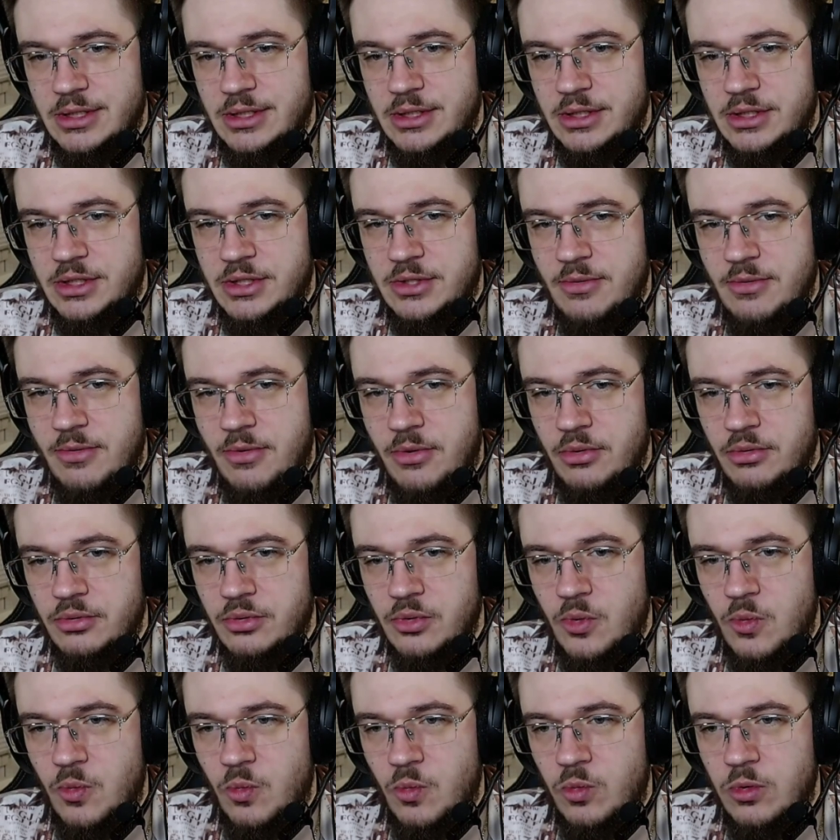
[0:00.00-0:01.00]
to the
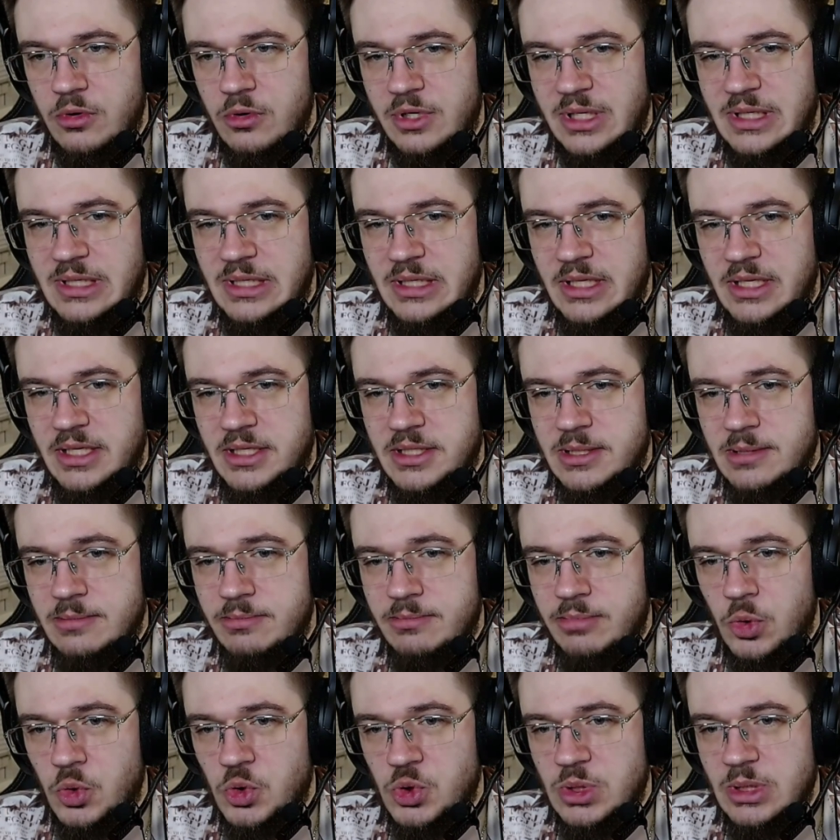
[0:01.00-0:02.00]
room where Annie
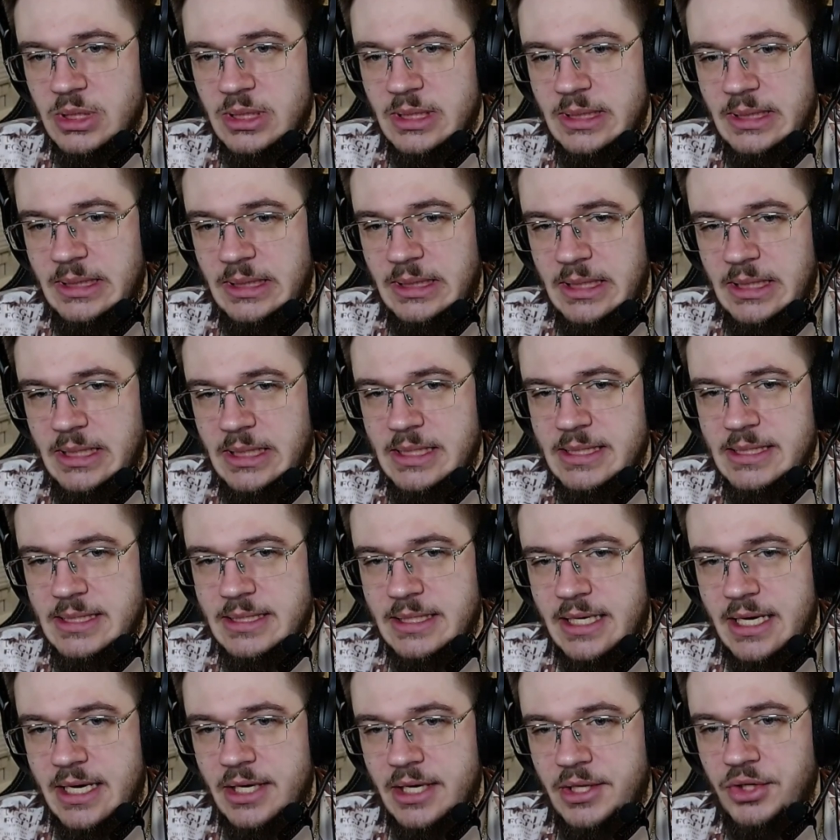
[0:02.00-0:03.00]
supposedly is.
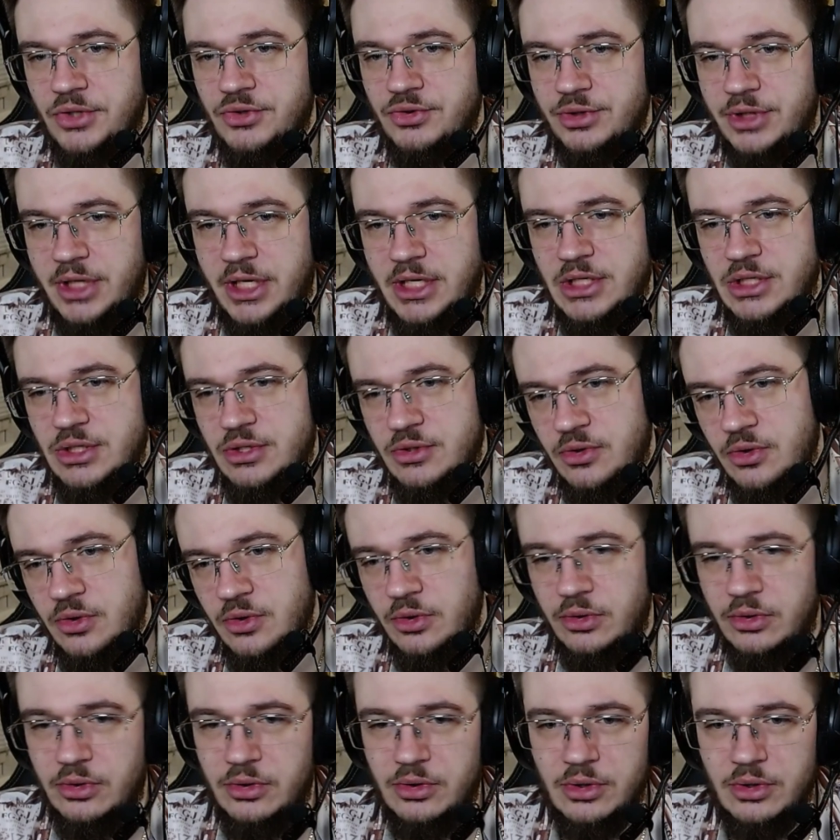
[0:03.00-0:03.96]
Annie tried to